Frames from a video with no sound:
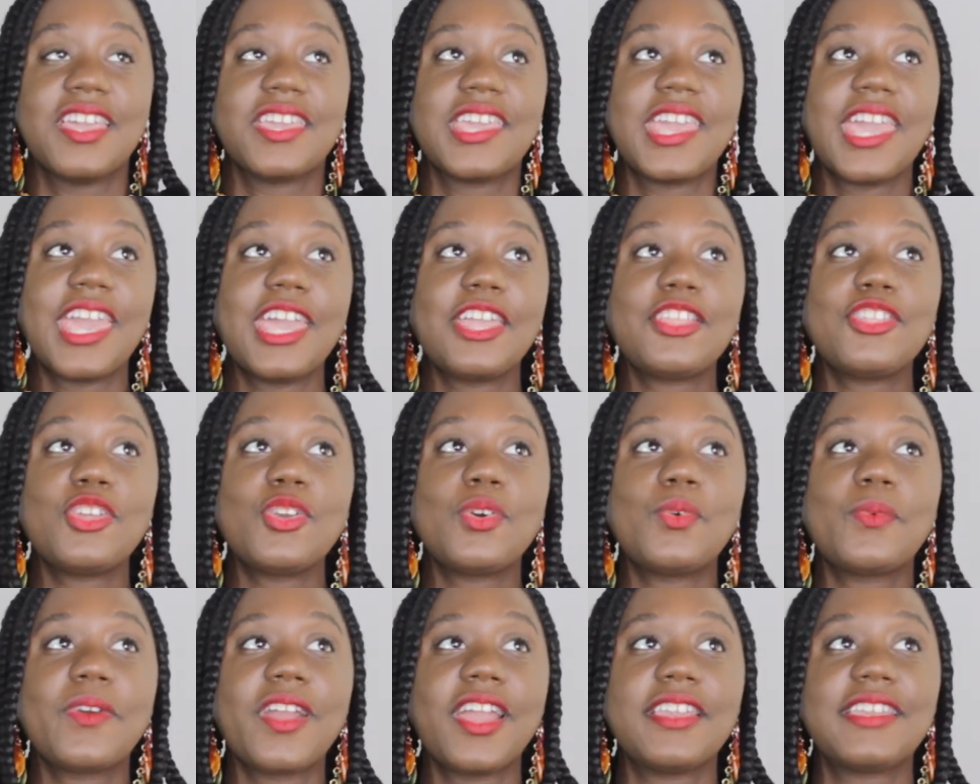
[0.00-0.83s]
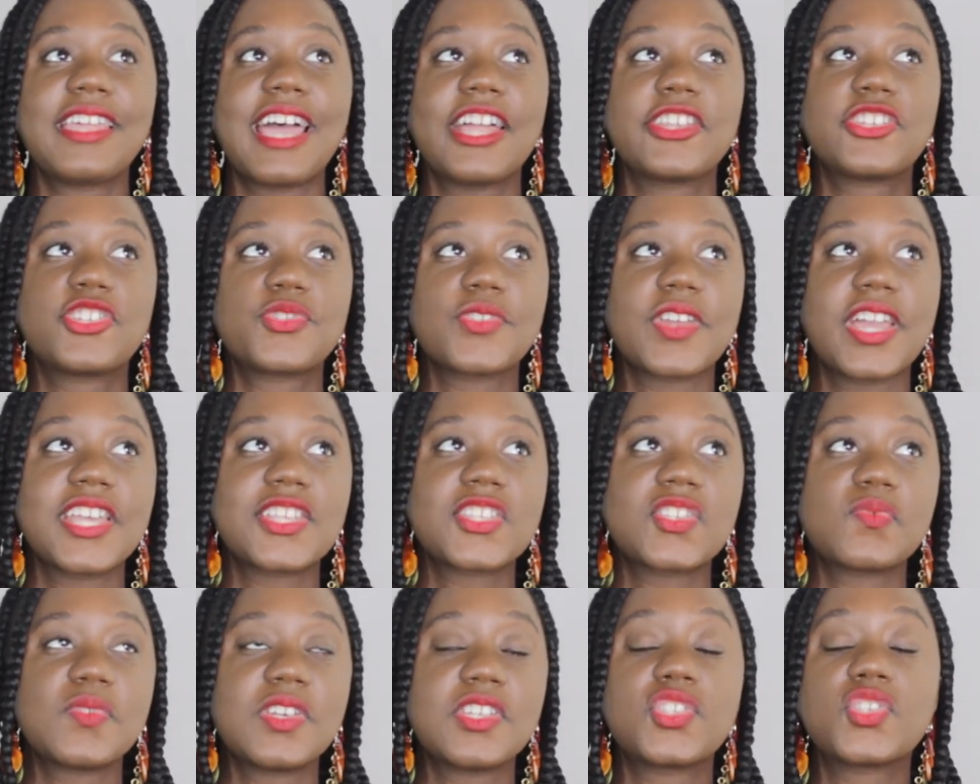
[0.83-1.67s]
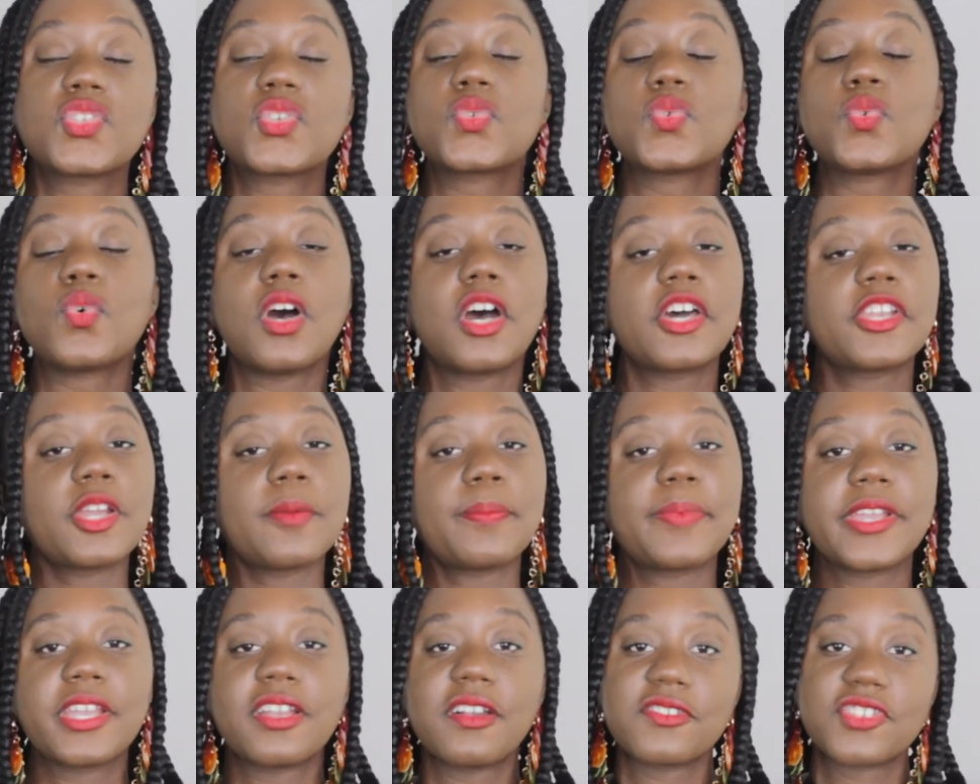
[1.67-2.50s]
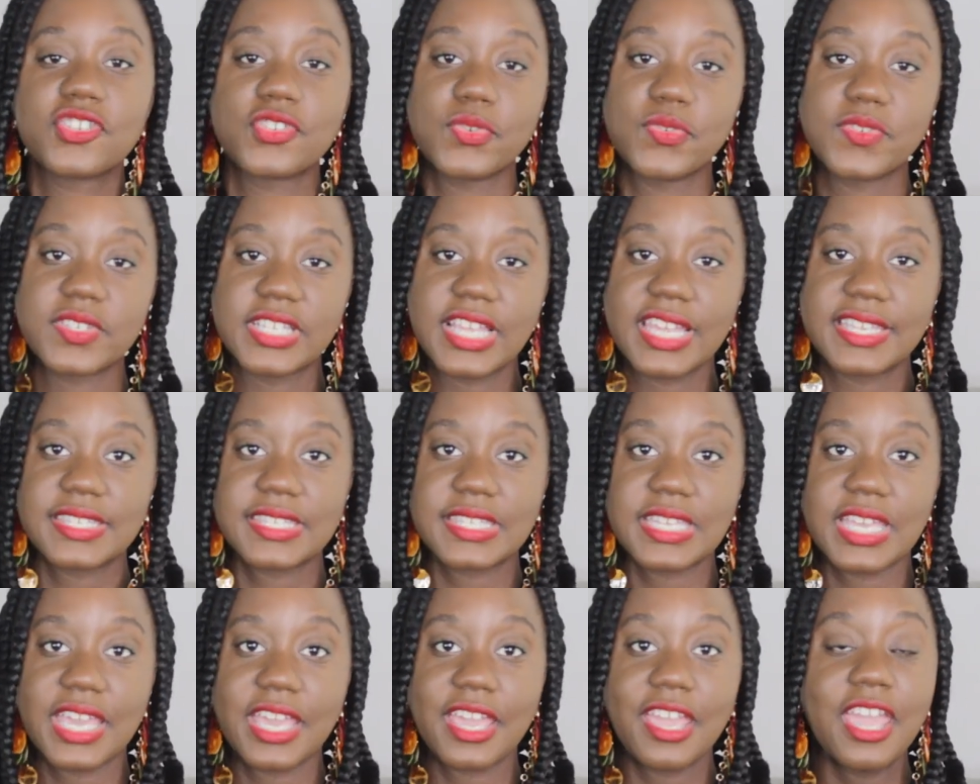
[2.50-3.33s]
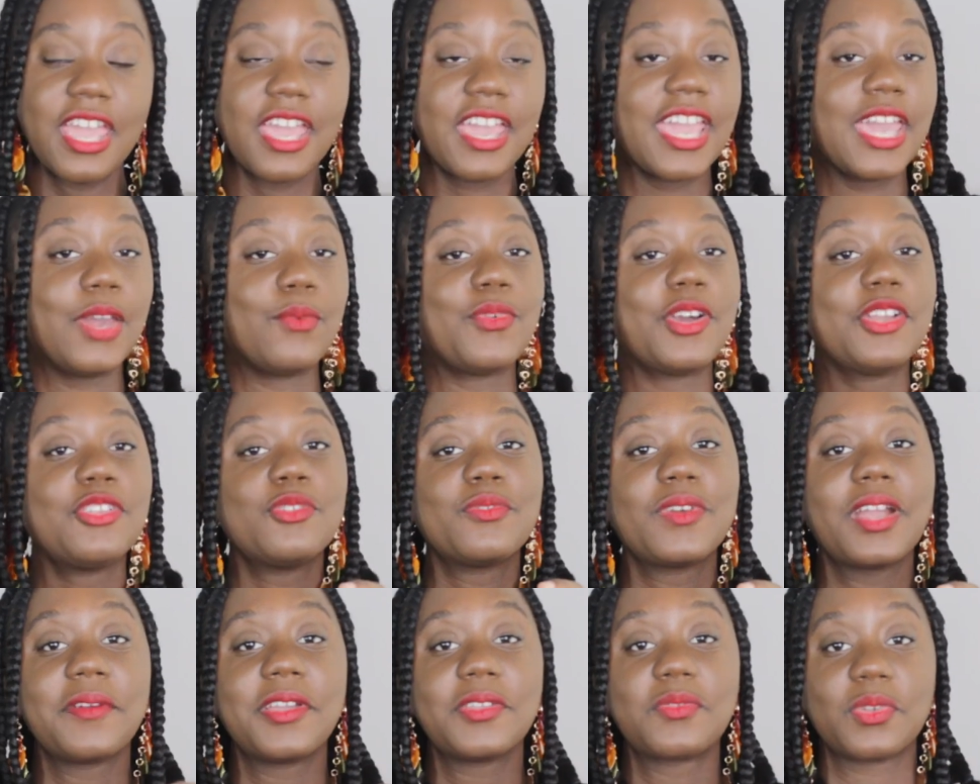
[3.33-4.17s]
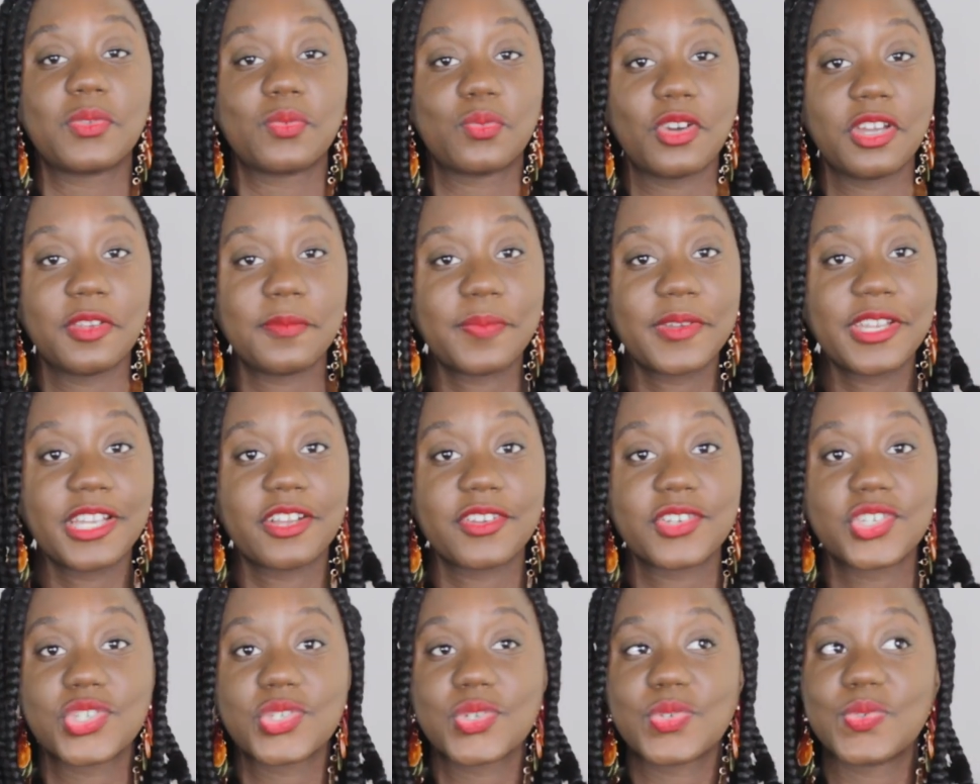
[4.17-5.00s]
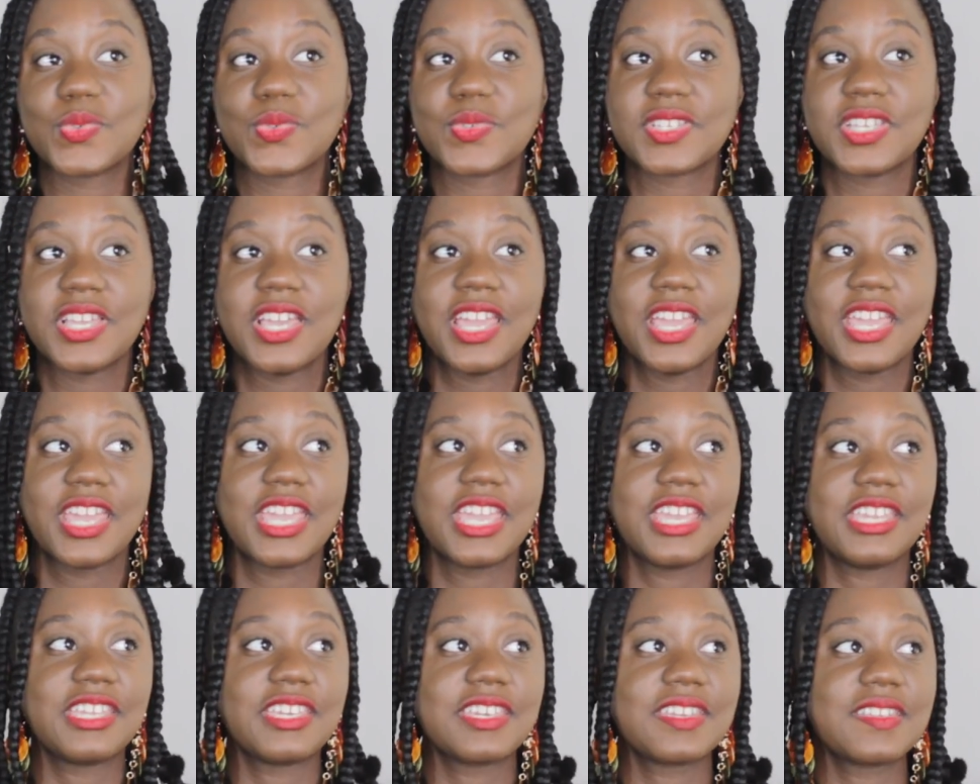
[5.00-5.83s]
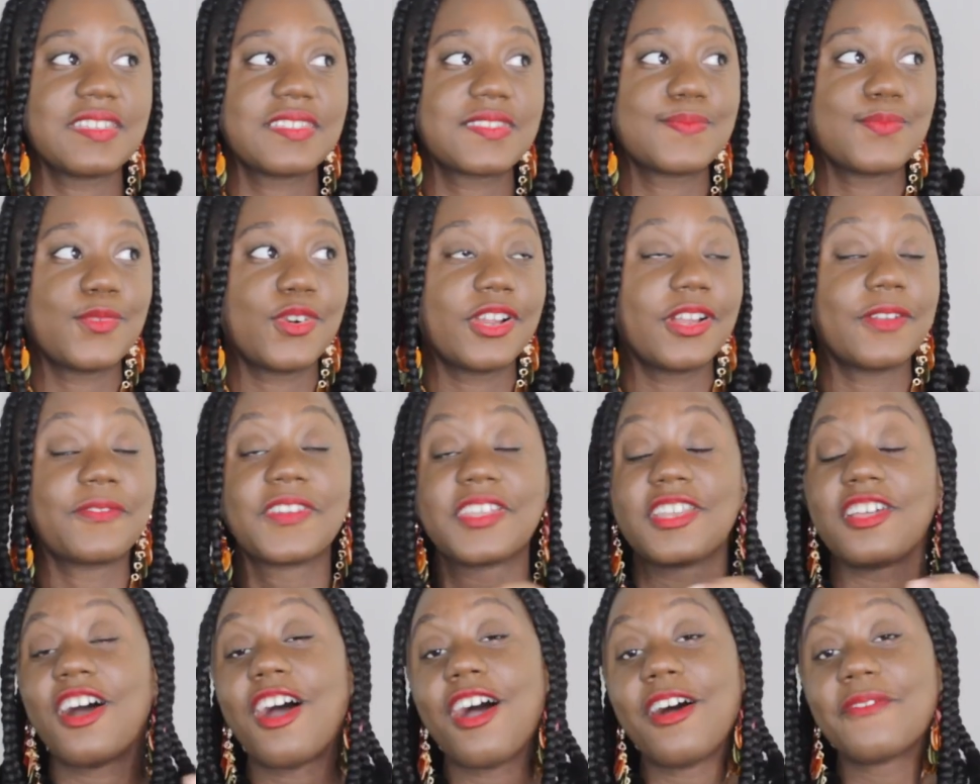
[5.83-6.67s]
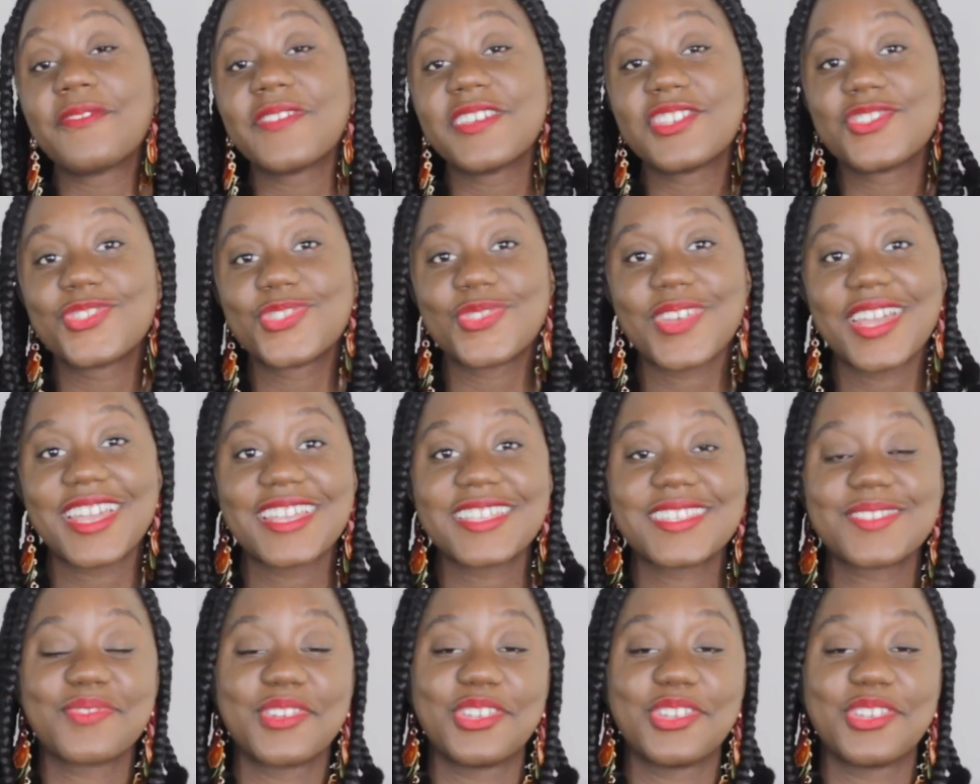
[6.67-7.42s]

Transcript: Can you wear that dress with two other pair of shoes, let's say, and when you wear it with one pair of shoes, it is more of an office dress.